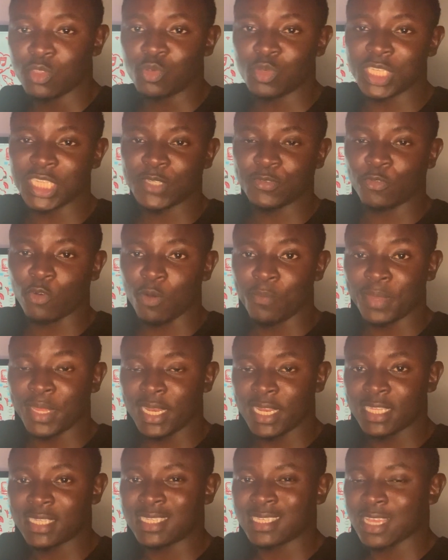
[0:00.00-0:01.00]

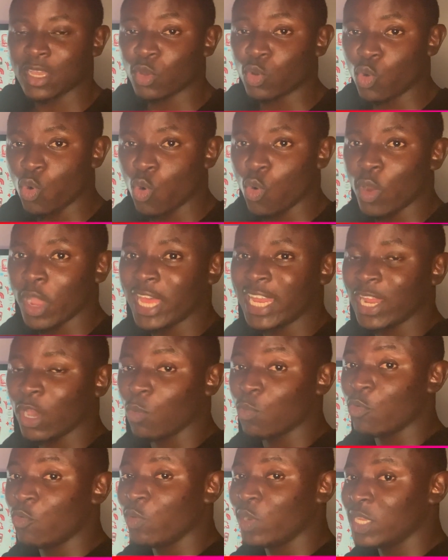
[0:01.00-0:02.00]
and
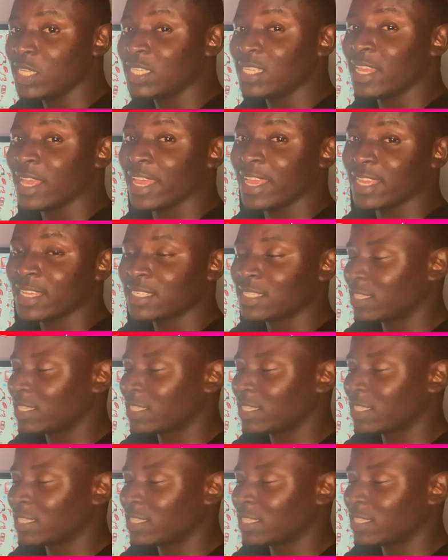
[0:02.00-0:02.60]
I'm releasing a